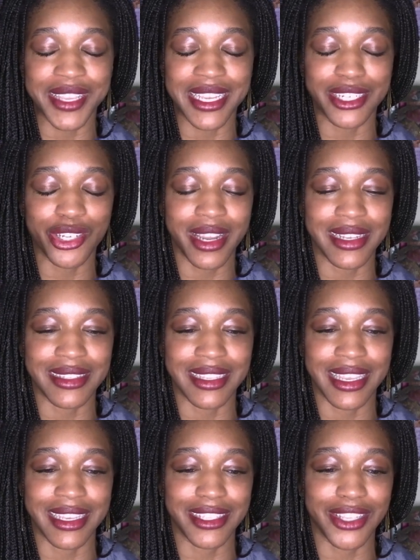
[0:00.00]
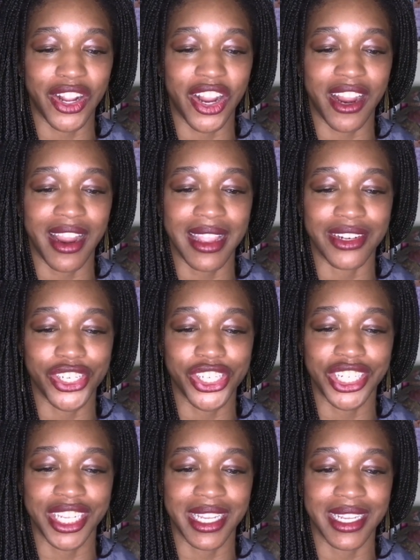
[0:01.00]
He tries to kiss her, and
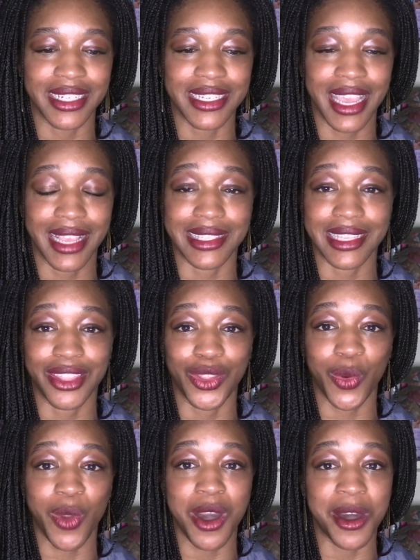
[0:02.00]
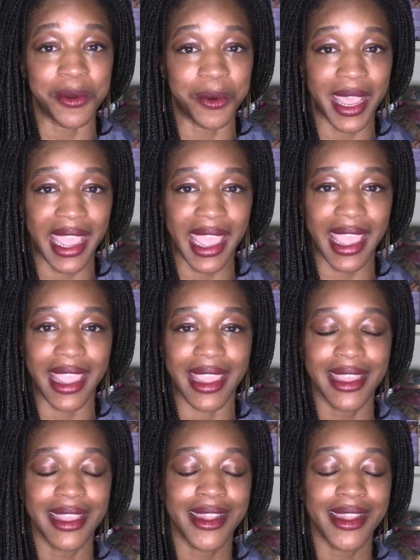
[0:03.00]
she takes it the wrong way,